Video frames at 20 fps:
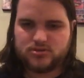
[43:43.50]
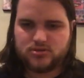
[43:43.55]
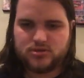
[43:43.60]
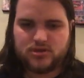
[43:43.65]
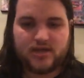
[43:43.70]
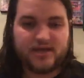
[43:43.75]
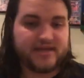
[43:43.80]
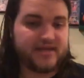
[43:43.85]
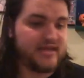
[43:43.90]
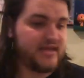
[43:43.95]

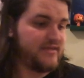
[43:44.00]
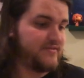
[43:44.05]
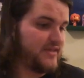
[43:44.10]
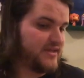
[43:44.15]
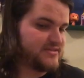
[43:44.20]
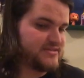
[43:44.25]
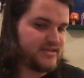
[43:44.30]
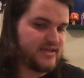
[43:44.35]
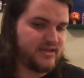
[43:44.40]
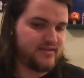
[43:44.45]
Again,
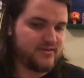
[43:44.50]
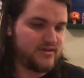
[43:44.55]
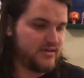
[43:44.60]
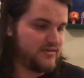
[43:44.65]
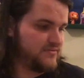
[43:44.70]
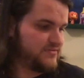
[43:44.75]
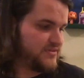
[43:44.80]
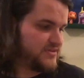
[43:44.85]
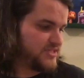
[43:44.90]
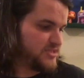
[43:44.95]
that's like the
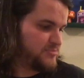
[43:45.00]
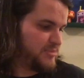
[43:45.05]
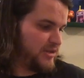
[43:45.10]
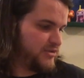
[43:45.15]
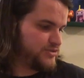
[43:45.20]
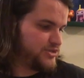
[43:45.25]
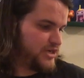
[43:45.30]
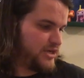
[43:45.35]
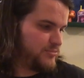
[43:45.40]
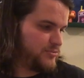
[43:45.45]

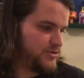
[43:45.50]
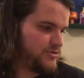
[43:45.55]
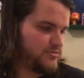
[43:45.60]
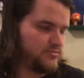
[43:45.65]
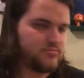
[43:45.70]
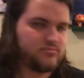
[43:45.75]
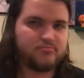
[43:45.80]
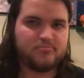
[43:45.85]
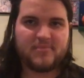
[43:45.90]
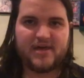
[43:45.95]

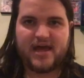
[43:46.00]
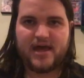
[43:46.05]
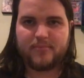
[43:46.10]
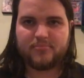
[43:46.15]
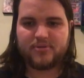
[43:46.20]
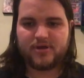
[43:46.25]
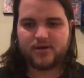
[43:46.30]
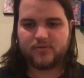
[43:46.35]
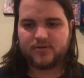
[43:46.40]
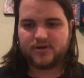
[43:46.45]
Spelljammer
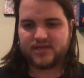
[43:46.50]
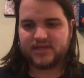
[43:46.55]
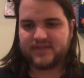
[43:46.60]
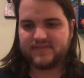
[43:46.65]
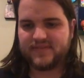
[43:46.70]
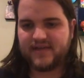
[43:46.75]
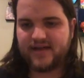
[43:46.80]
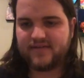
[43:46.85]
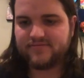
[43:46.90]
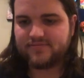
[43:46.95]
map. I want to get
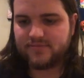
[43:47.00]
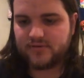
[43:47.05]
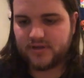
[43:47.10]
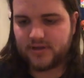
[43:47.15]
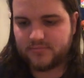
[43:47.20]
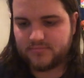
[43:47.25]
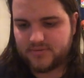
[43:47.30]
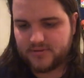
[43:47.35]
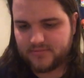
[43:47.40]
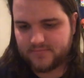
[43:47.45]
that framed.